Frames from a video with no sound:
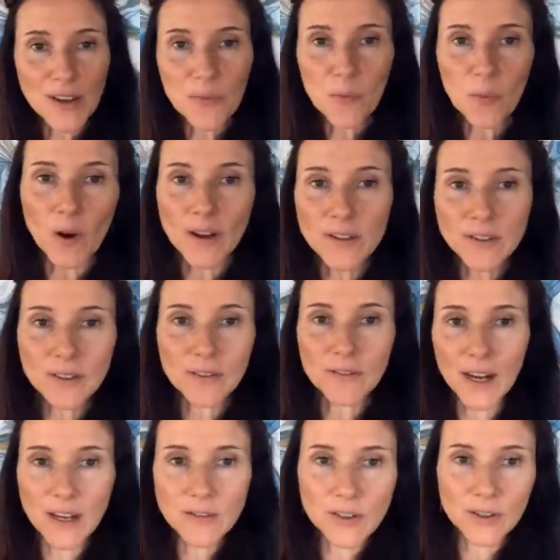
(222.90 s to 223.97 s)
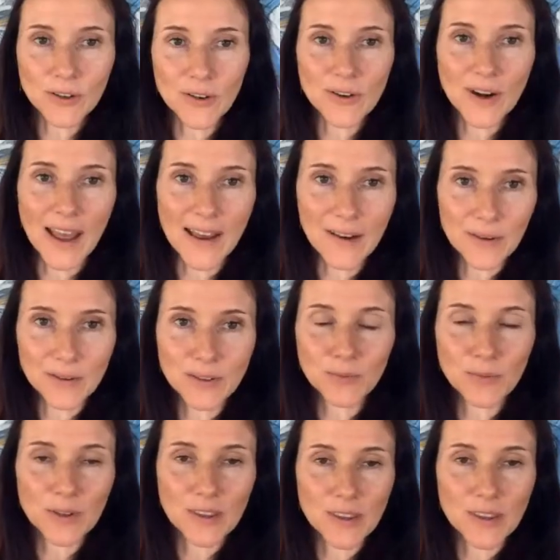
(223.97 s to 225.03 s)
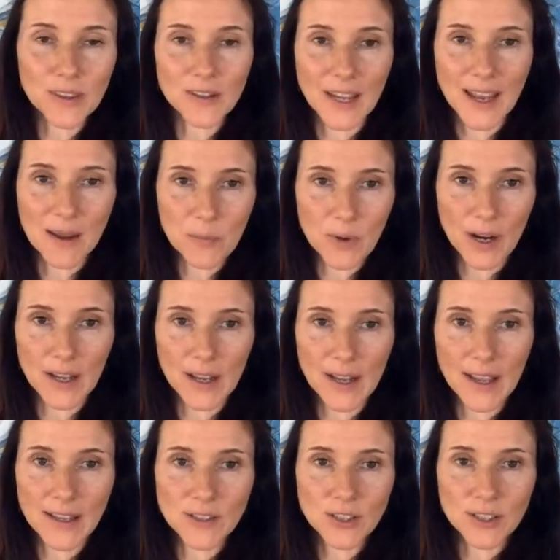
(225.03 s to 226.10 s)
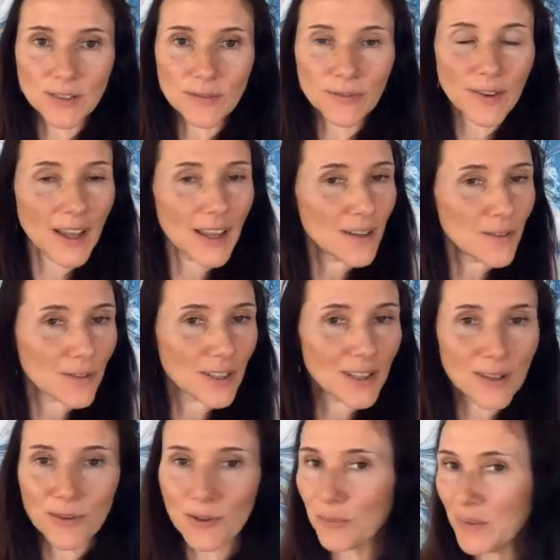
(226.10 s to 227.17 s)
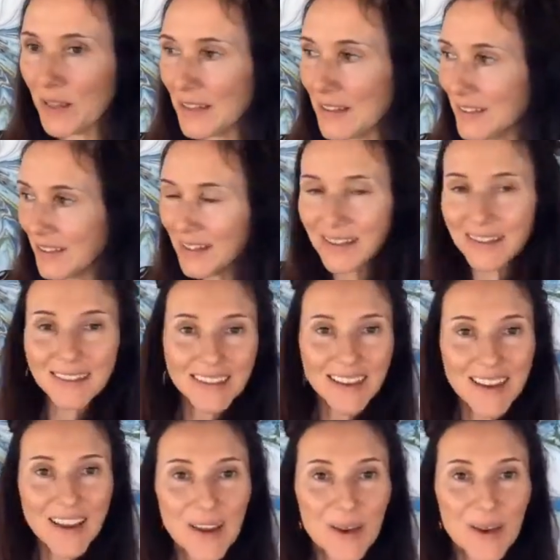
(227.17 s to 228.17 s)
can wander around your own house with your camera and just find really cool places